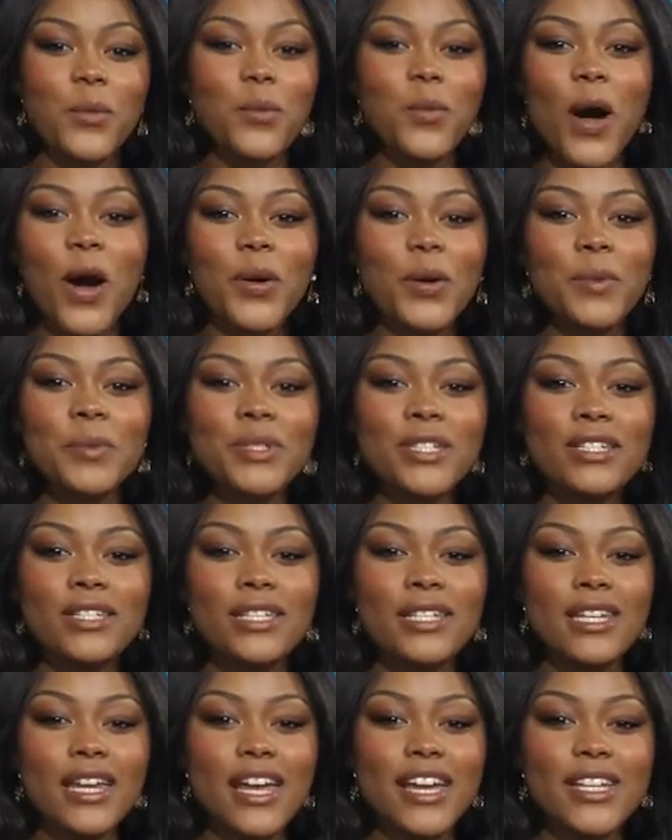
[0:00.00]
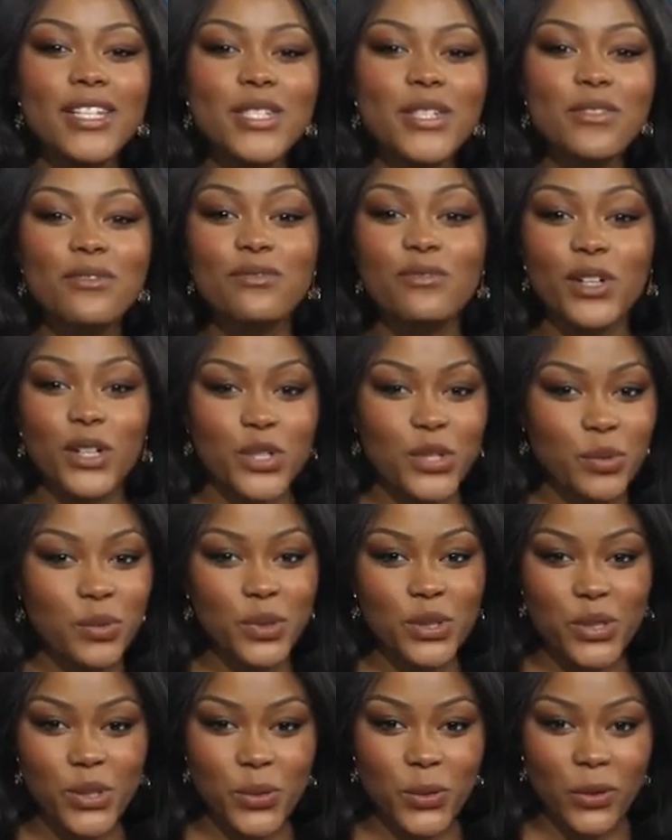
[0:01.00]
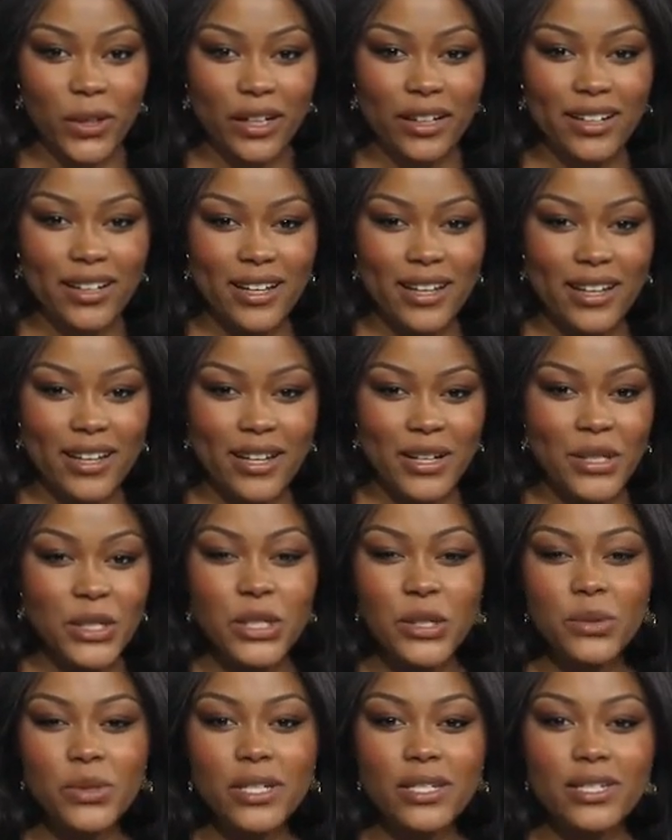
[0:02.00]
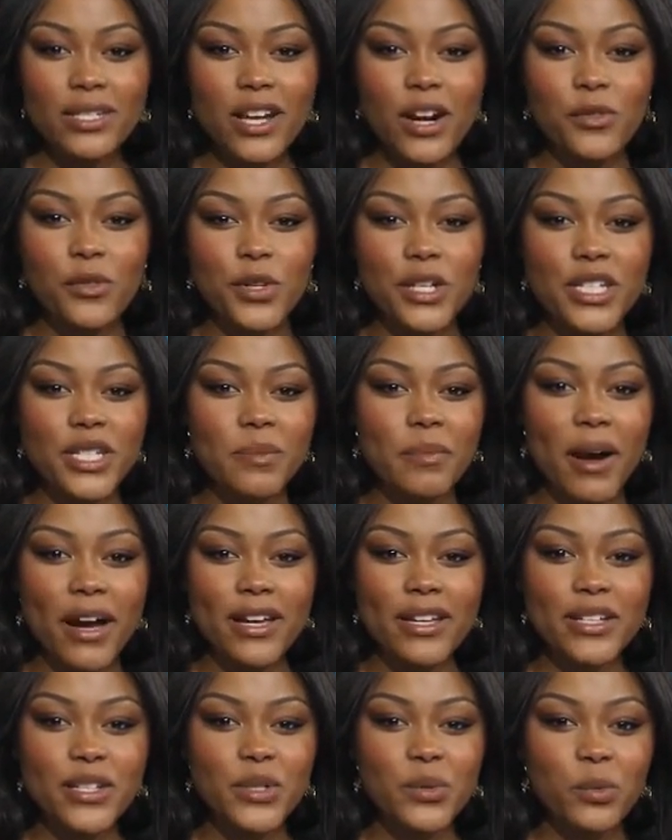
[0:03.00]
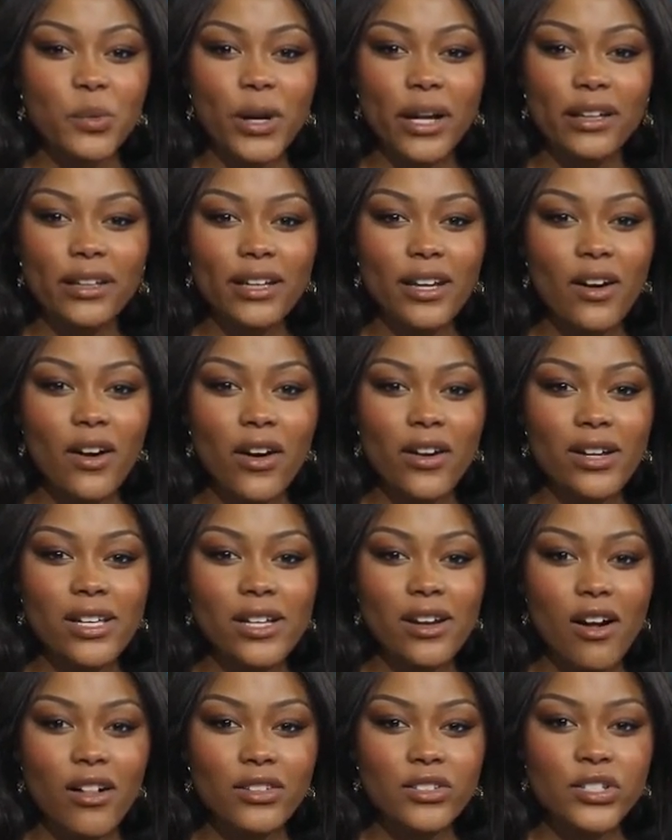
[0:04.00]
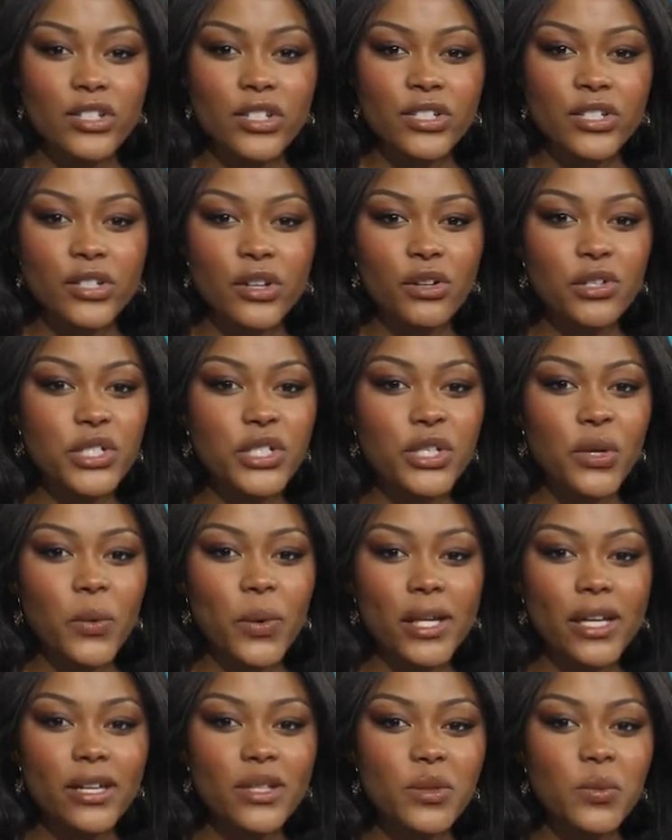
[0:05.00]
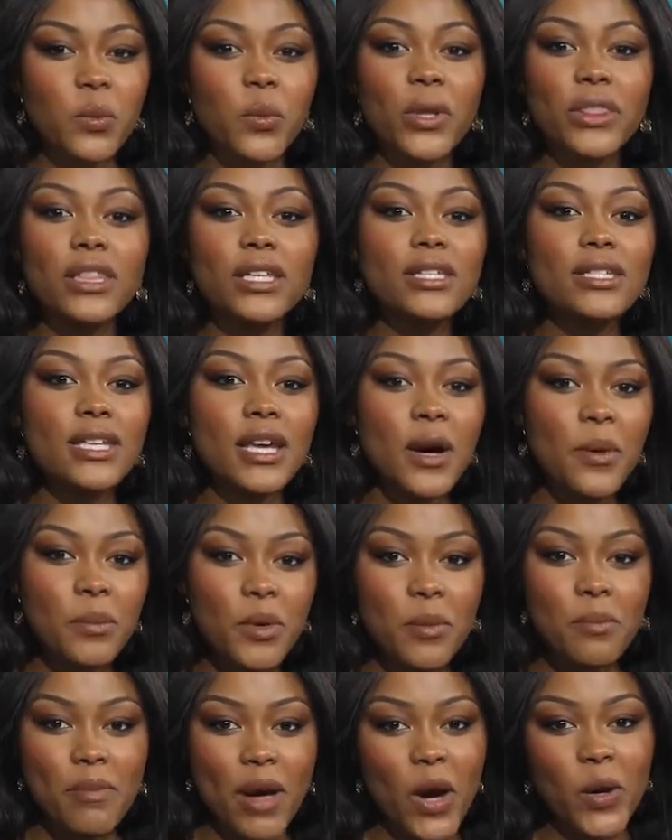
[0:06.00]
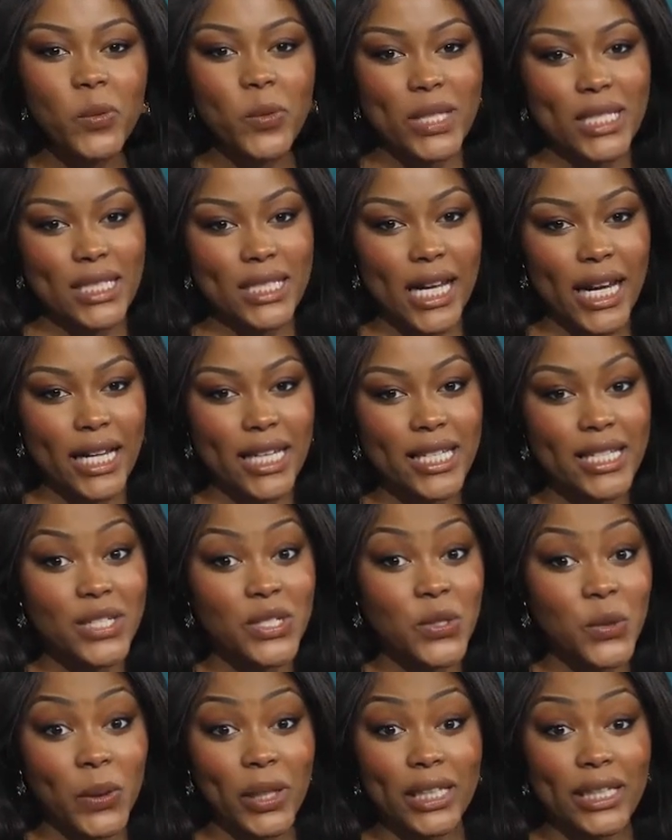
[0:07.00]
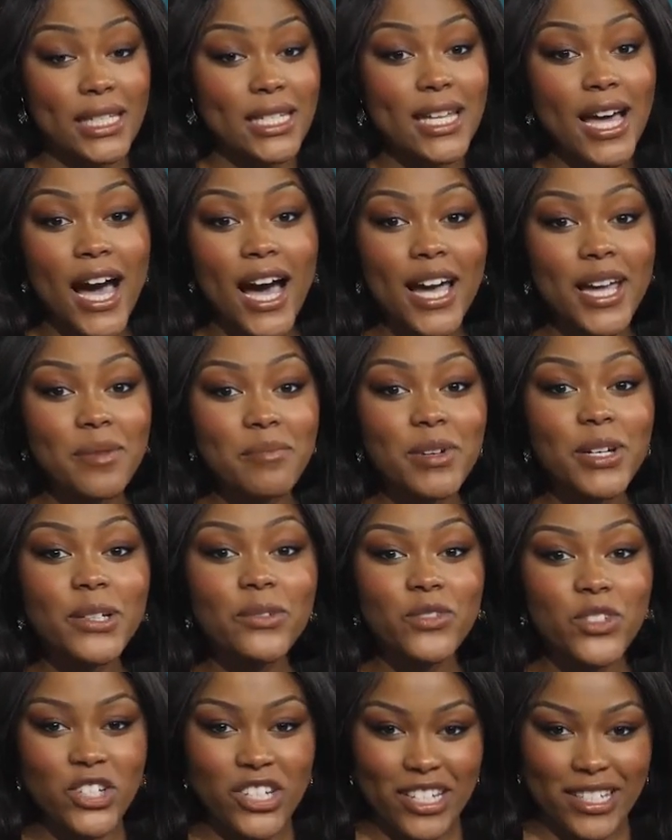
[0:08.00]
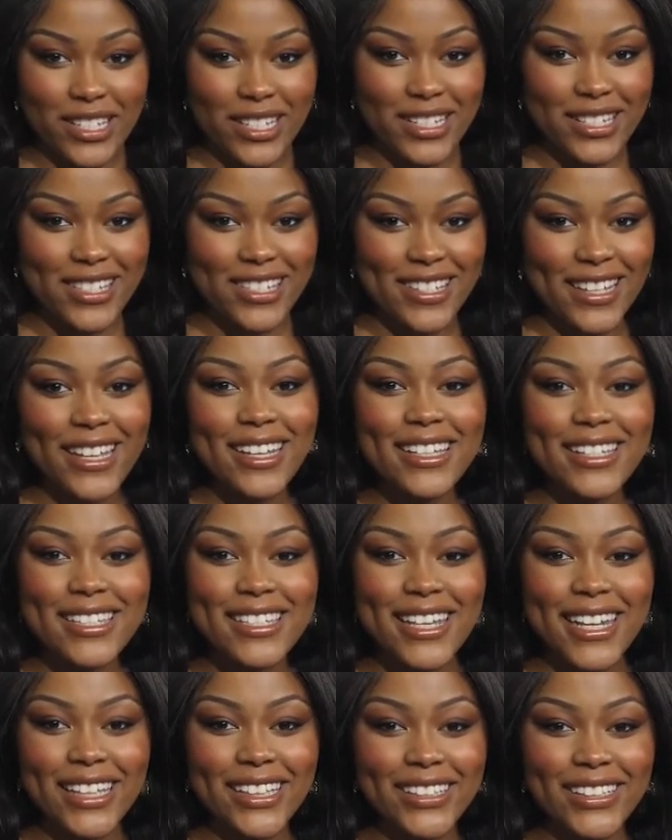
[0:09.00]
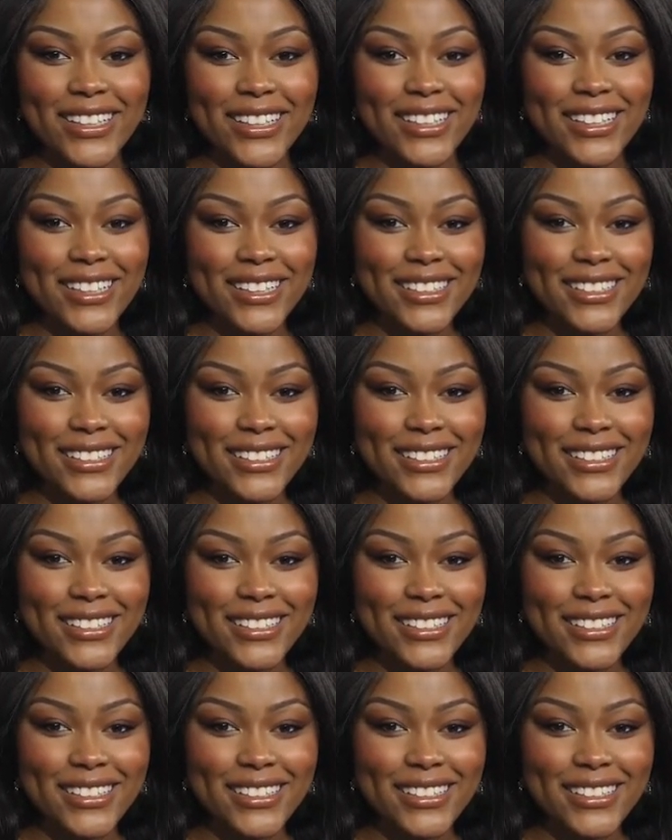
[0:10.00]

Welcome to today's virtual tour. New discoveries by Israeli archaeologists are showing us what the Temple Mount was like during the time of Jesus. Take a look.